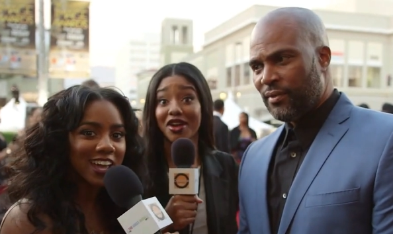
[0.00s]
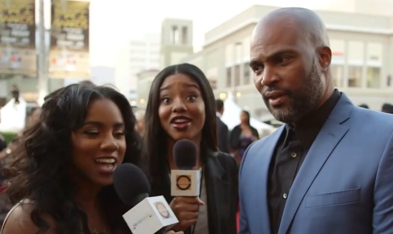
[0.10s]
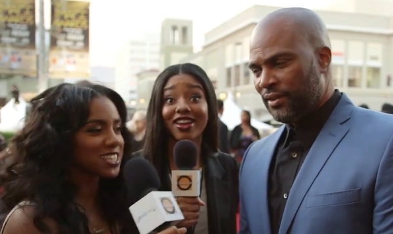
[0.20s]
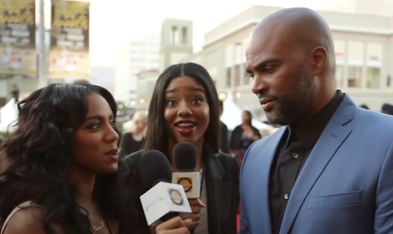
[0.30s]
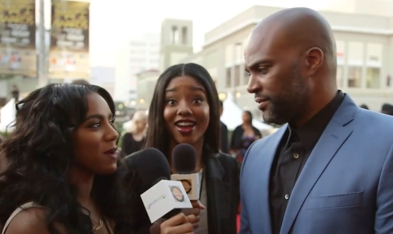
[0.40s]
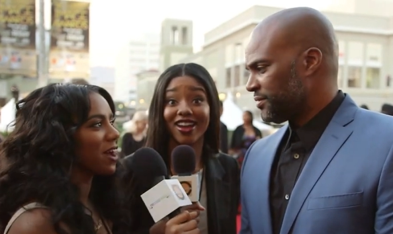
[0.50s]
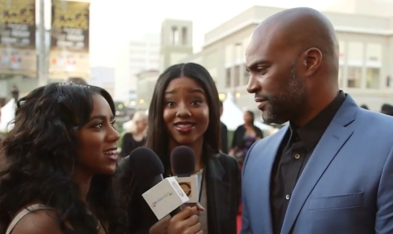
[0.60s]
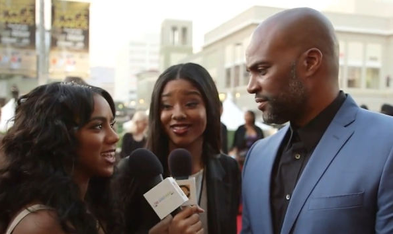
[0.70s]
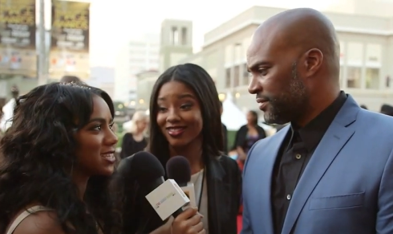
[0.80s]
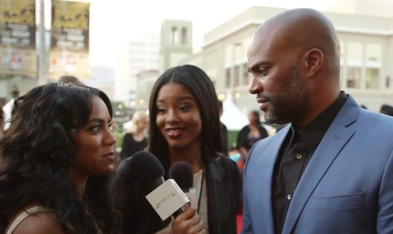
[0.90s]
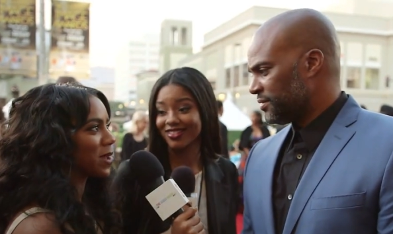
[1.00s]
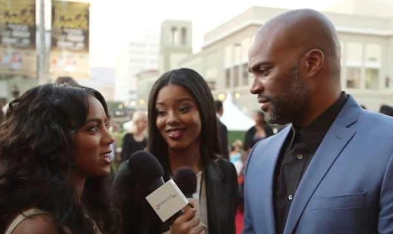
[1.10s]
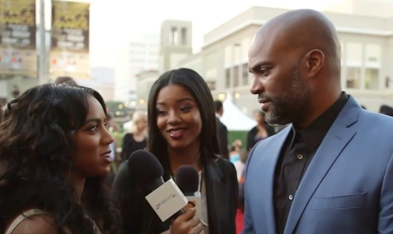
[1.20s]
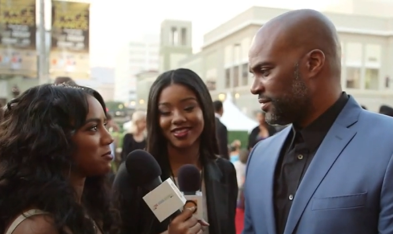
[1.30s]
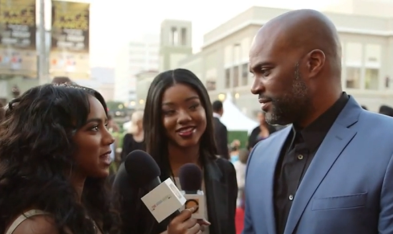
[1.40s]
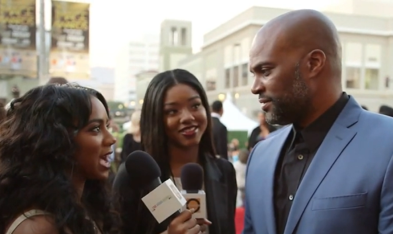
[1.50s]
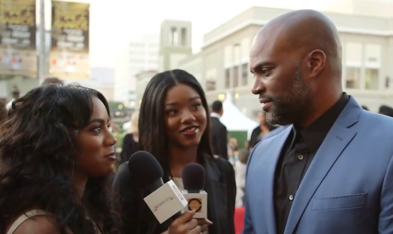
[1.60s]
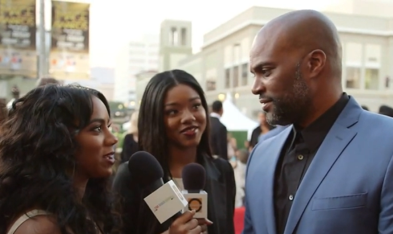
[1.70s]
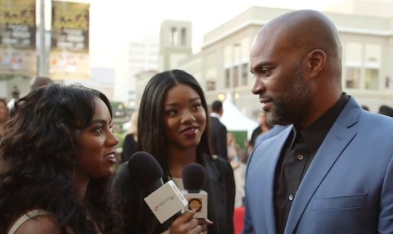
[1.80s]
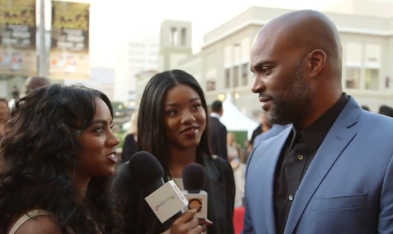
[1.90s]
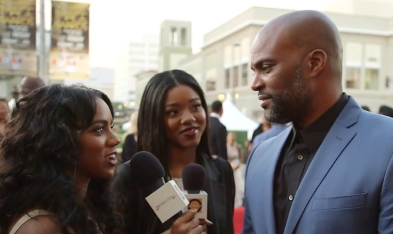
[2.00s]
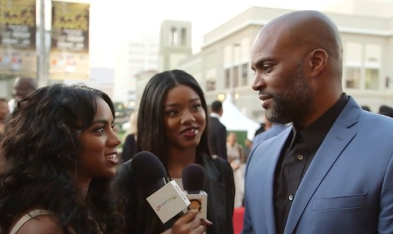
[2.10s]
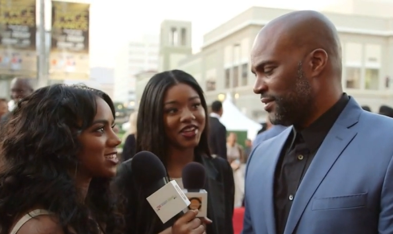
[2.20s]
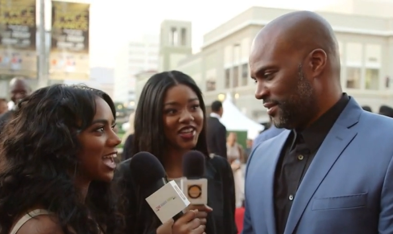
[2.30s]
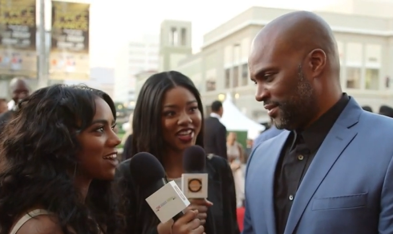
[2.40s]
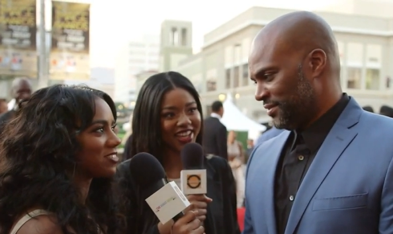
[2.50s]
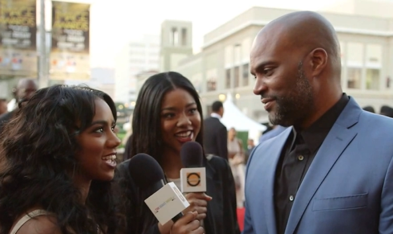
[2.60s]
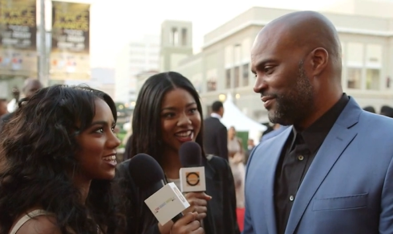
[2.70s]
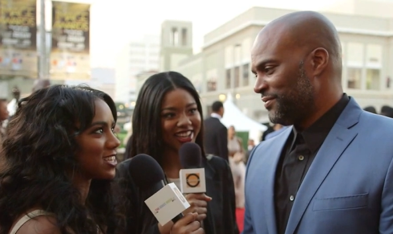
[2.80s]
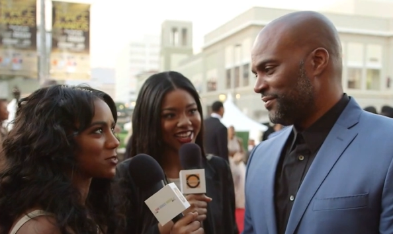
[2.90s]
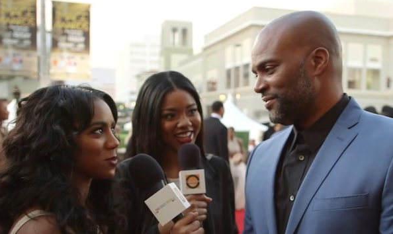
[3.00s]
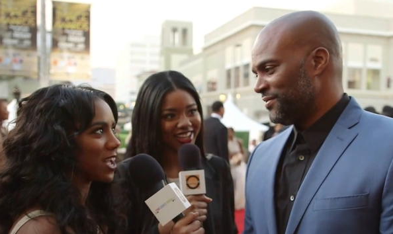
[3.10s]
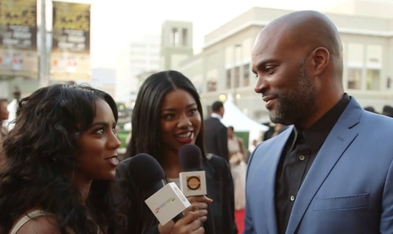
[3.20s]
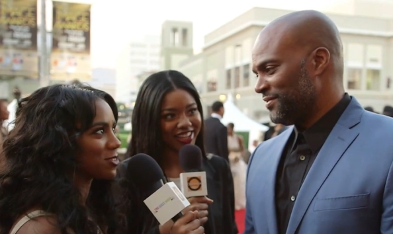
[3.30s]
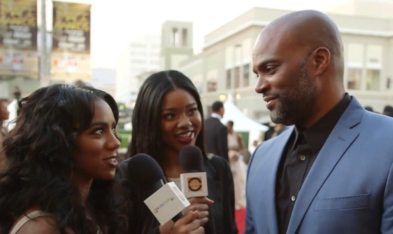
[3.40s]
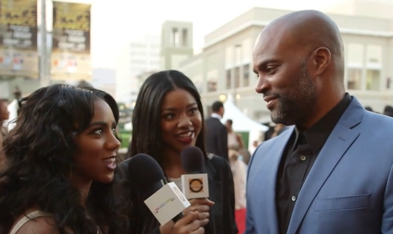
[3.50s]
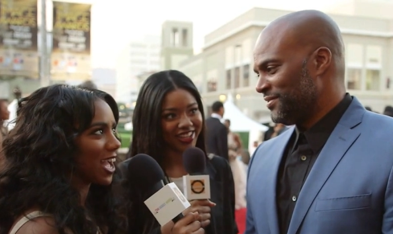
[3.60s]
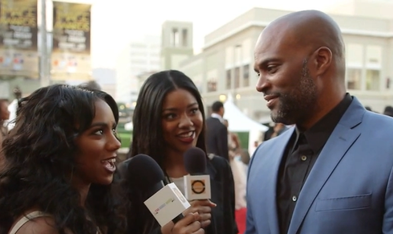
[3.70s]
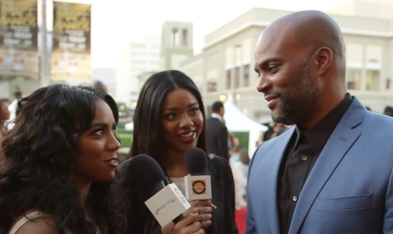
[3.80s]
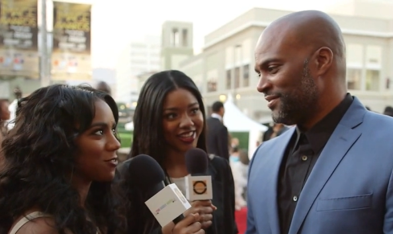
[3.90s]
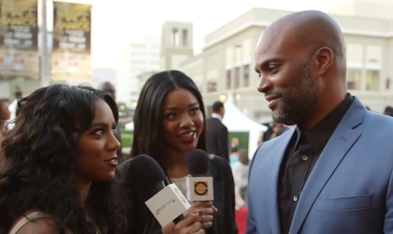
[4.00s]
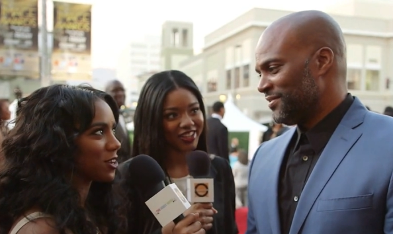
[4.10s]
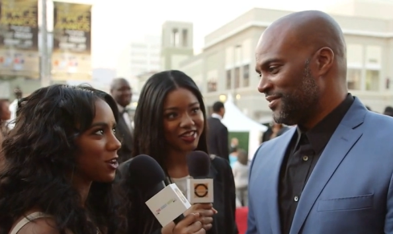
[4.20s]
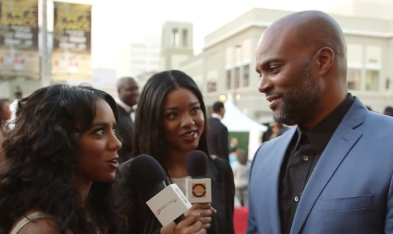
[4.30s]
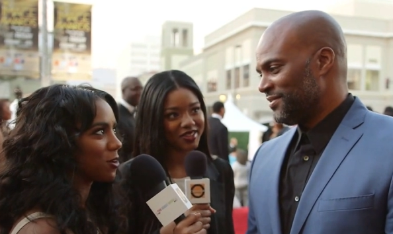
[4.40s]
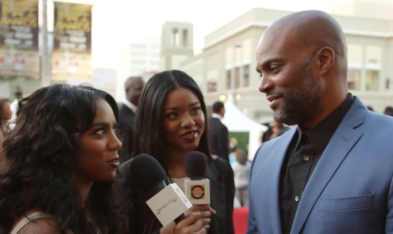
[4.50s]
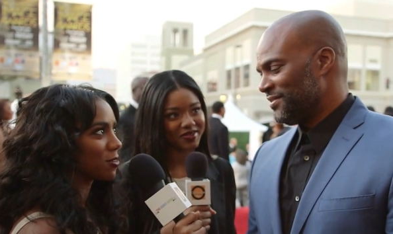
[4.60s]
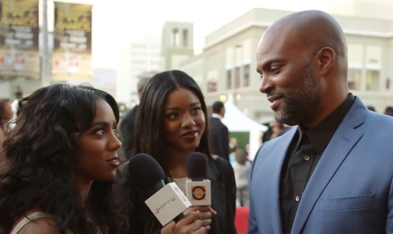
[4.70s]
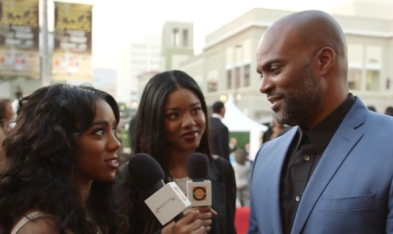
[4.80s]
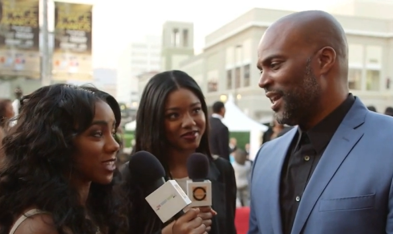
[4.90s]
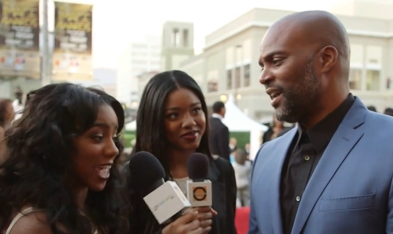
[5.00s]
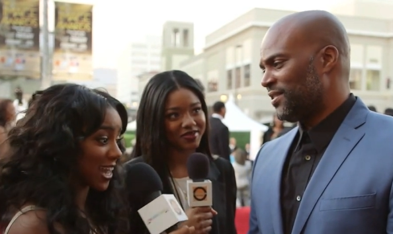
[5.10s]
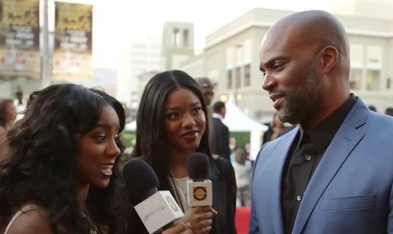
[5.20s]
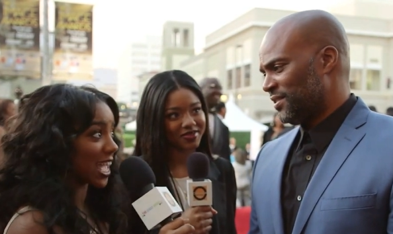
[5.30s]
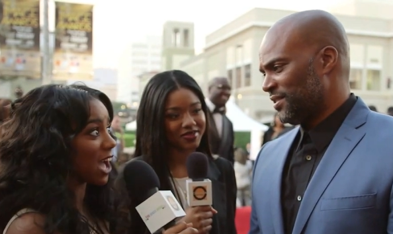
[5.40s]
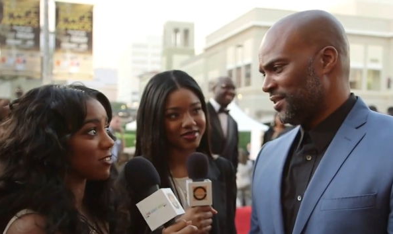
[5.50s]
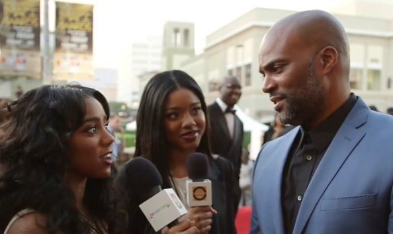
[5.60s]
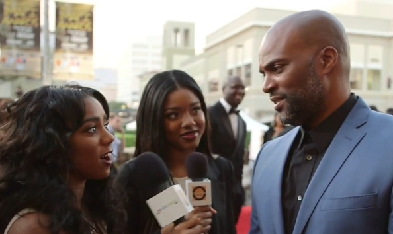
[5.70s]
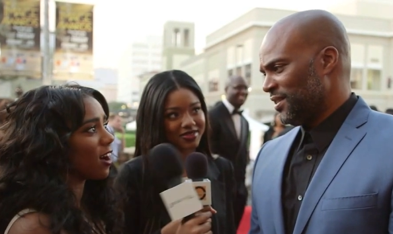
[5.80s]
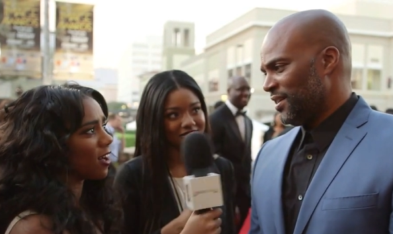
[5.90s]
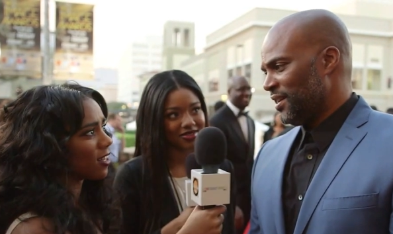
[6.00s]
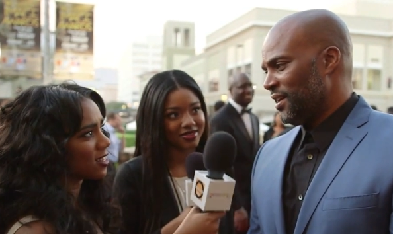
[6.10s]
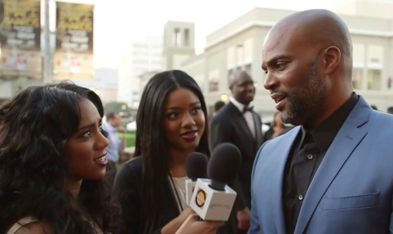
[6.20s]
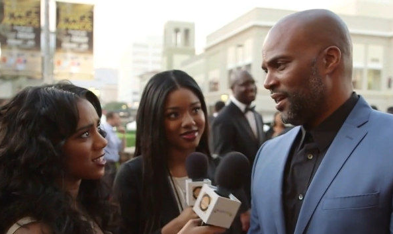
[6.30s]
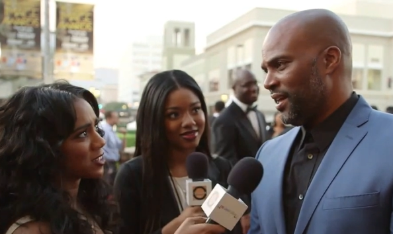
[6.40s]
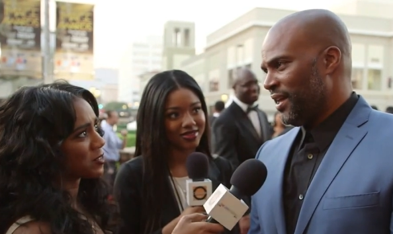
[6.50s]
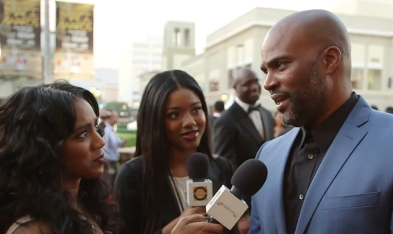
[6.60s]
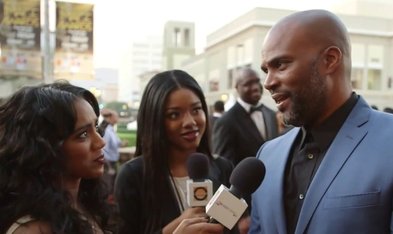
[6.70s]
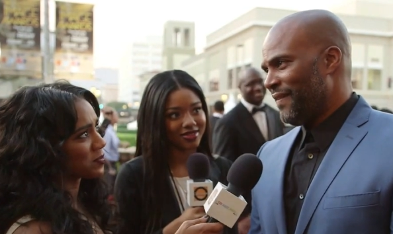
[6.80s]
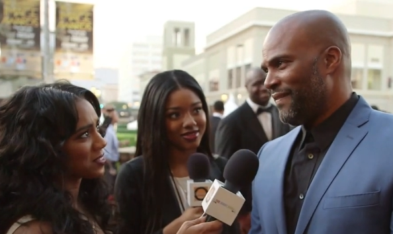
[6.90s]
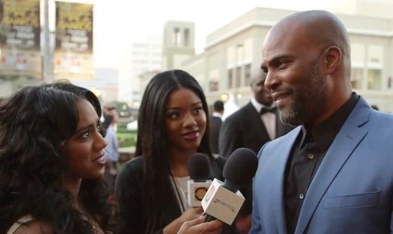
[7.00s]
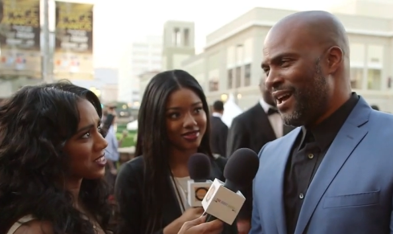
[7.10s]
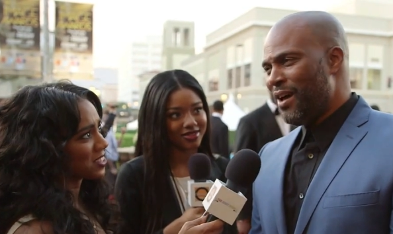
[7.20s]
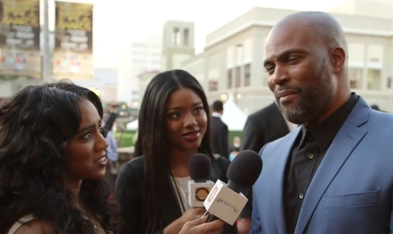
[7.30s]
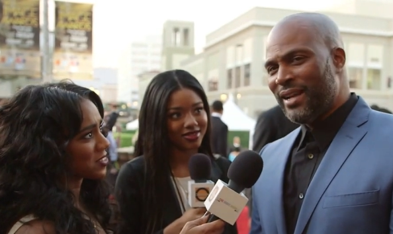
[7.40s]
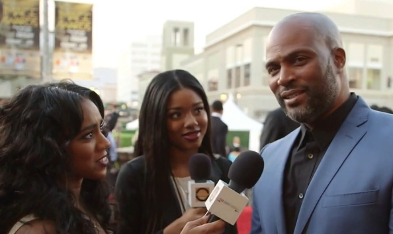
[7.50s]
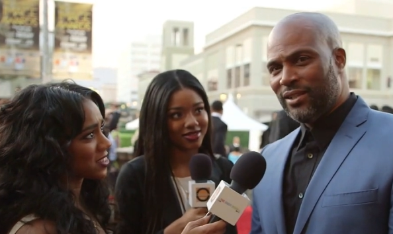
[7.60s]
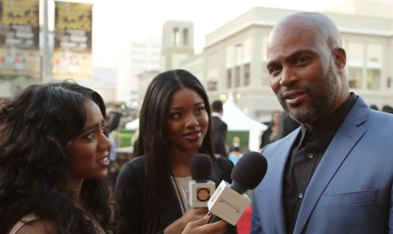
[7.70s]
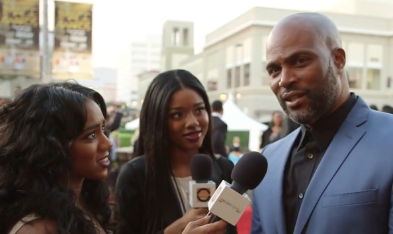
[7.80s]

Speaker 1: heard Is it, about an independent black male trying to navigate his way through life? You know, yes. can he have it all?
Speaker 2: No, mine's a little